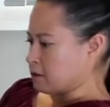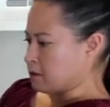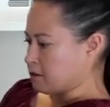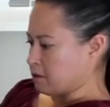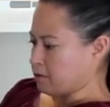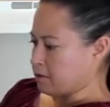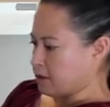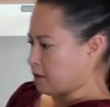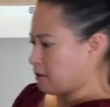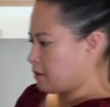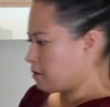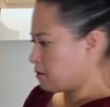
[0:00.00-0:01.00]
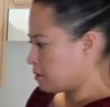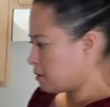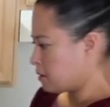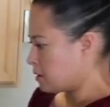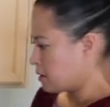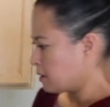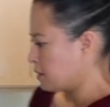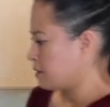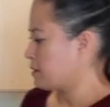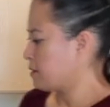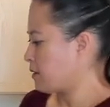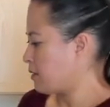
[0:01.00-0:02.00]
here we go
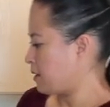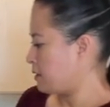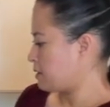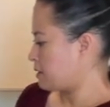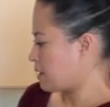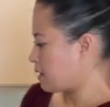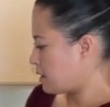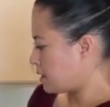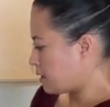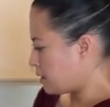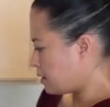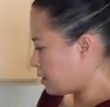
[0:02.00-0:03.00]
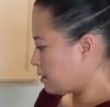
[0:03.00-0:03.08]
set that aside.